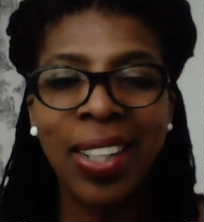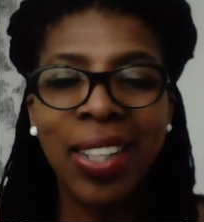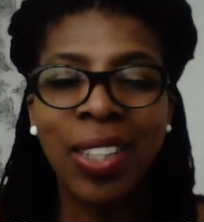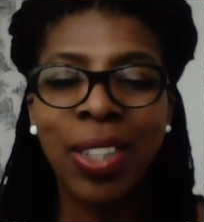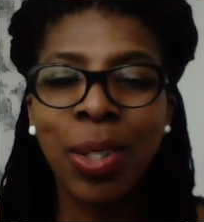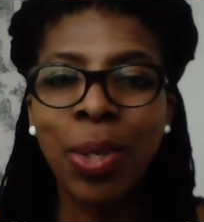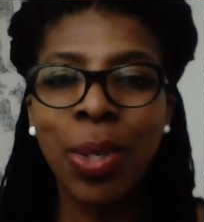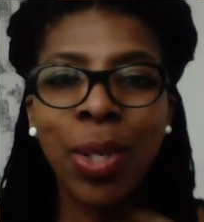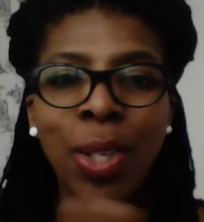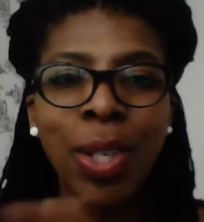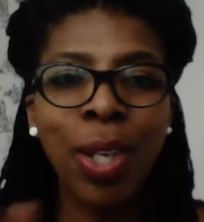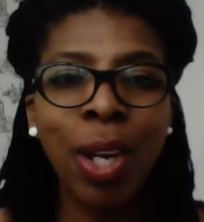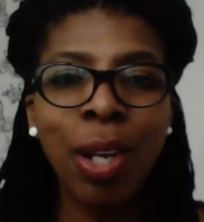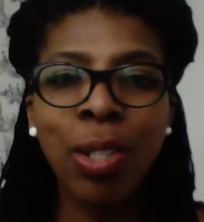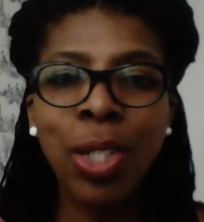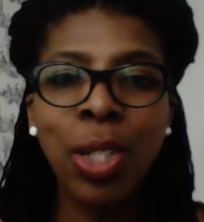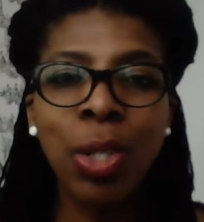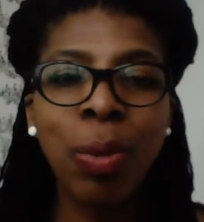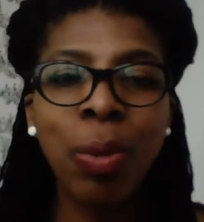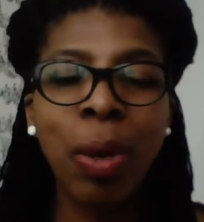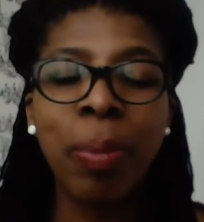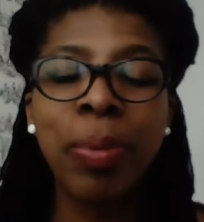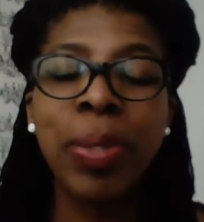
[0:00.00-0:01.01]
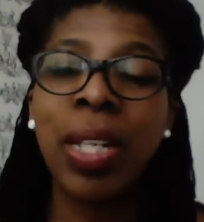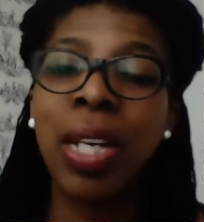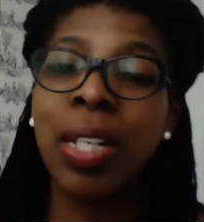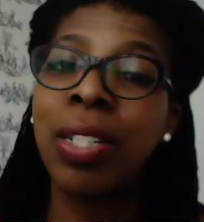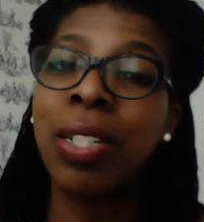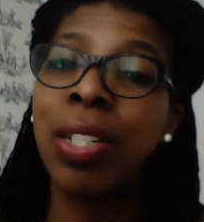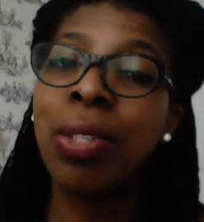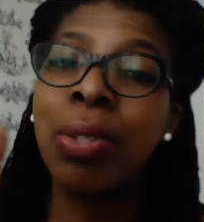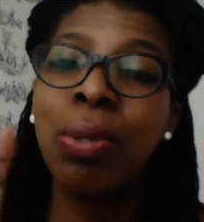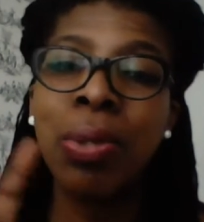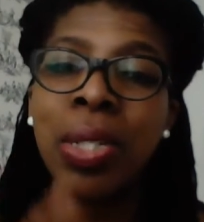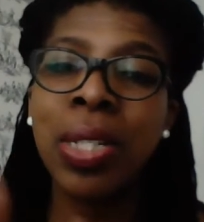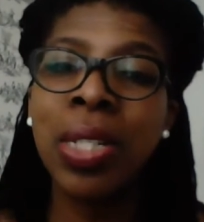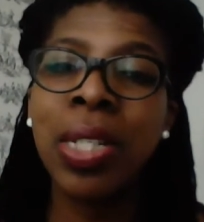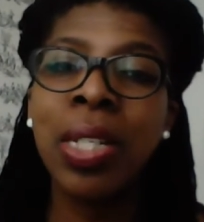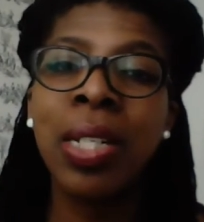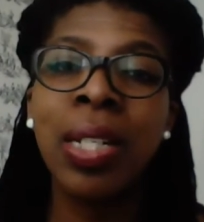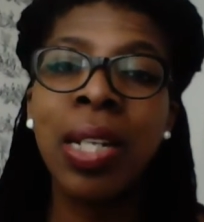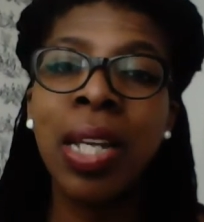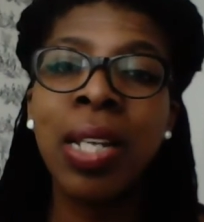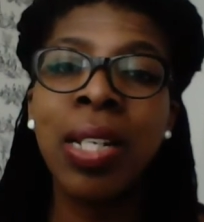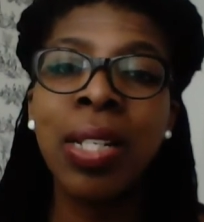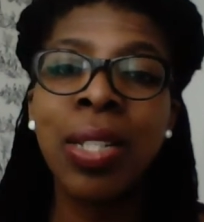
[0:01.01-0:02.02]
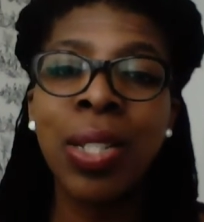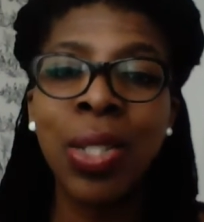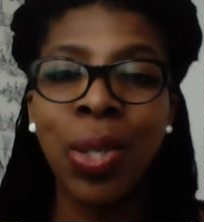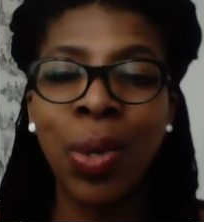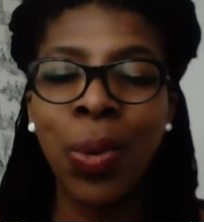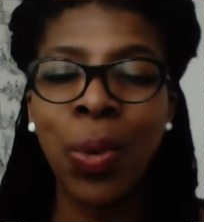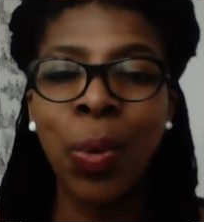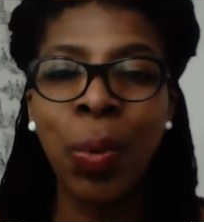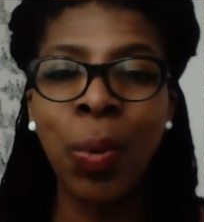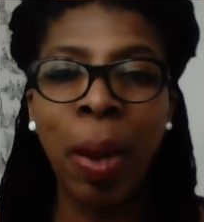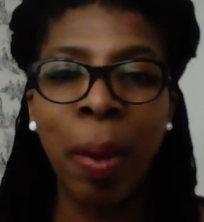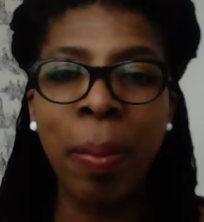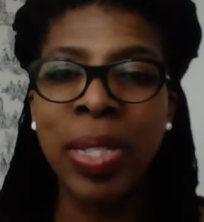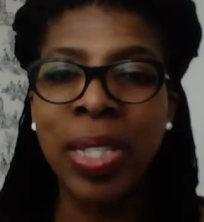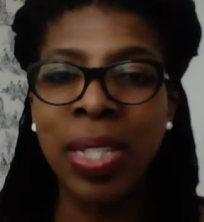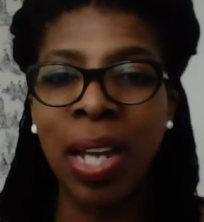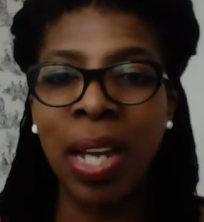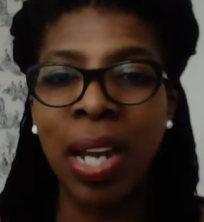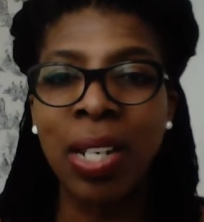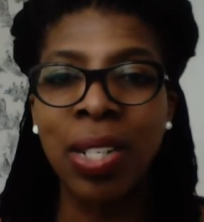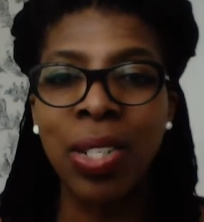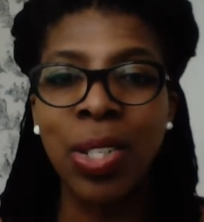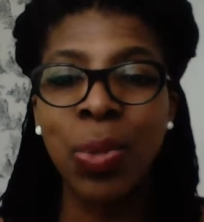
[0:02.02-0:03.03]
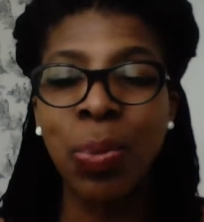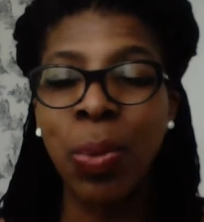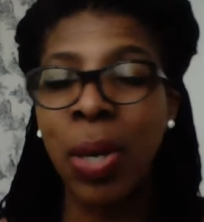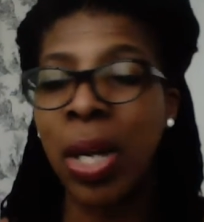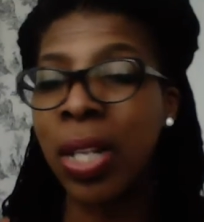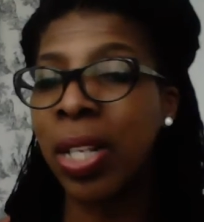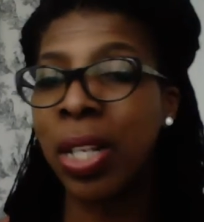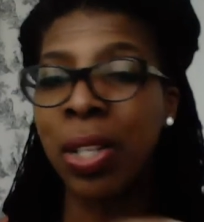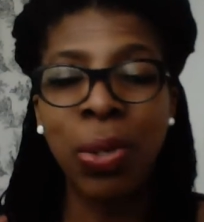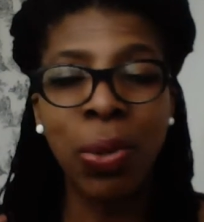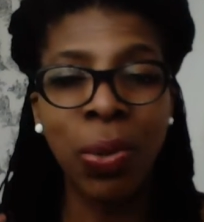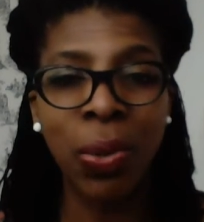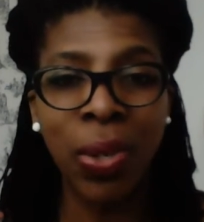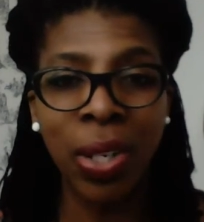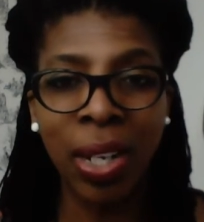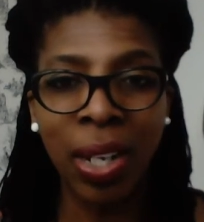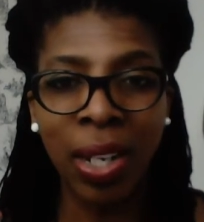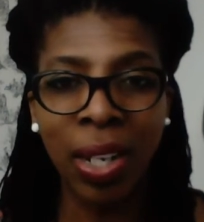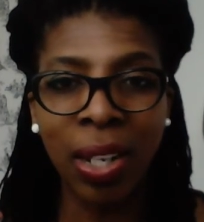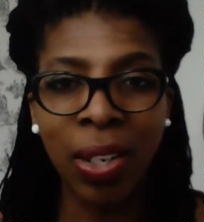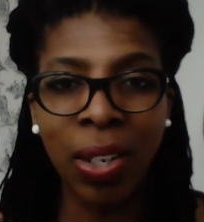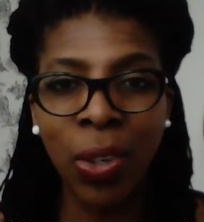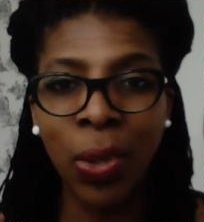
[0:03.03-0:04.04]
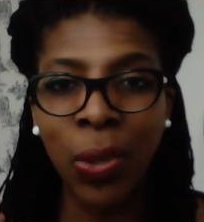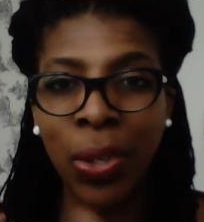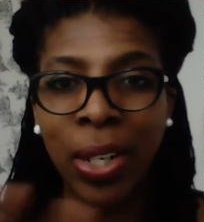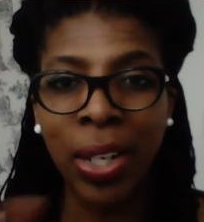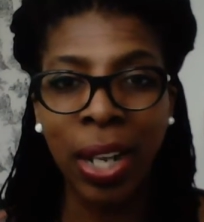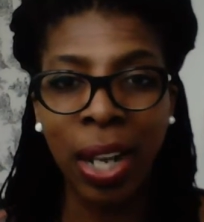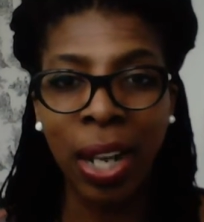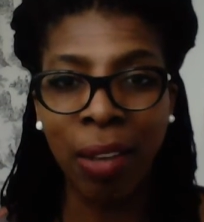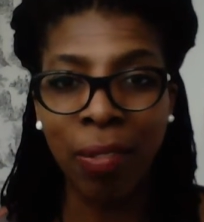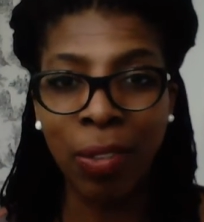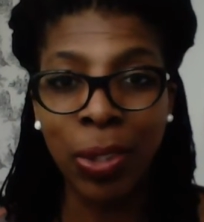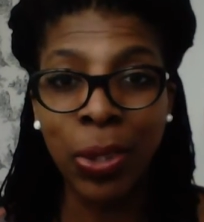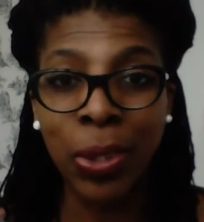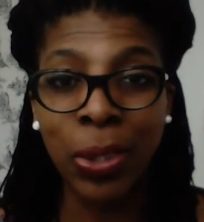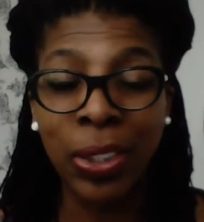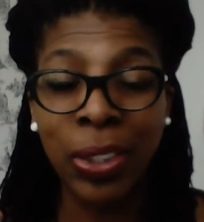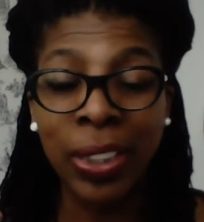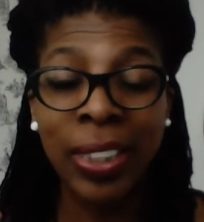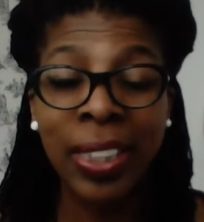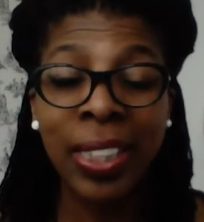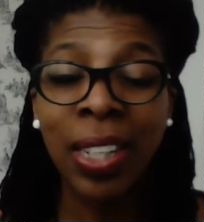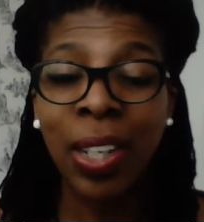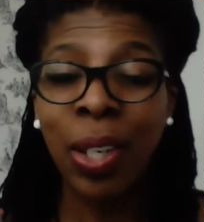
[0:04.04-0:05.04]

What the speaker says: So you can go to the website and you'll see links on the website as well that you can click on and have a look.